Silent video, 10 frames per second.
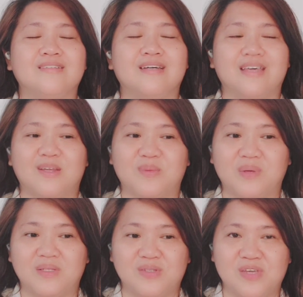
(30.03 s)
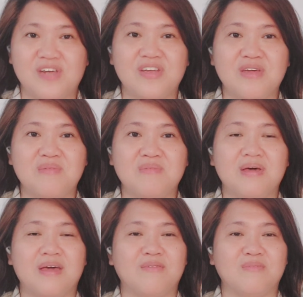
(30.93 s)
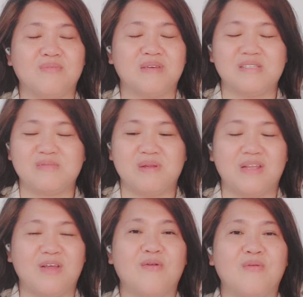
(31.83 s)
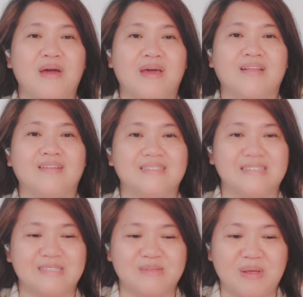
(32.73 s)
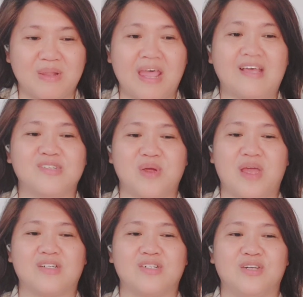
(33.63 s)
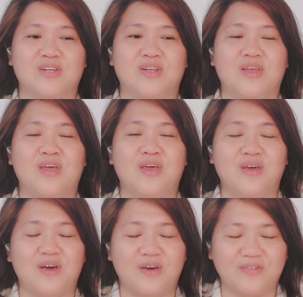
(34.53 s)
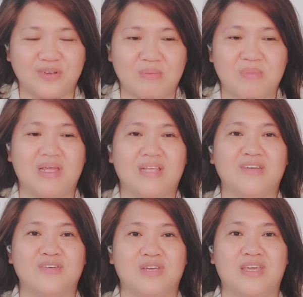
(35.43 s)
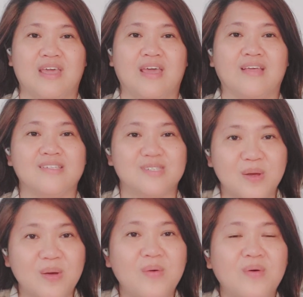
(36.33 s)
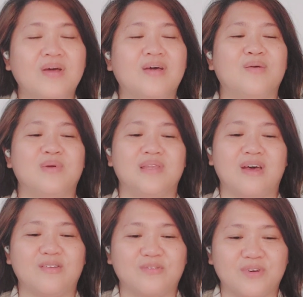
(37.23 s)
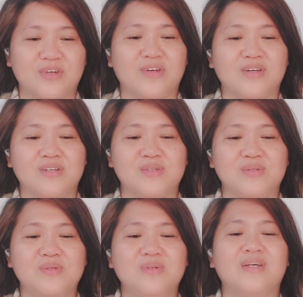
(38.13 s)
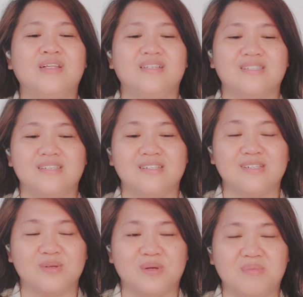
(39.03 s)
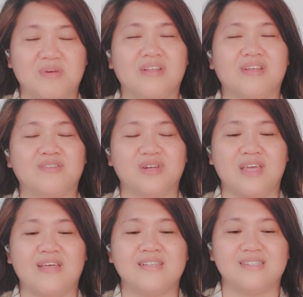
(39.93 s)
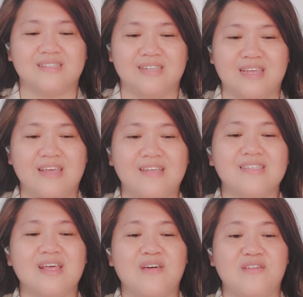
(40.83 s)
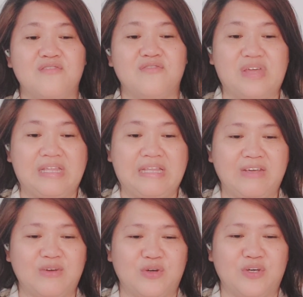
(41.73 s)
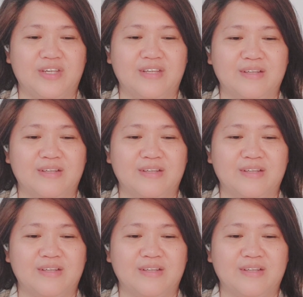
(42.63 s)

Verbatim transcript: I can't wait to hear him. I, it's been a long while since my last reaction of Gabriel Henrique. So, without further ado, let's listen to Gabriel Enriquez who sings Feeling Good.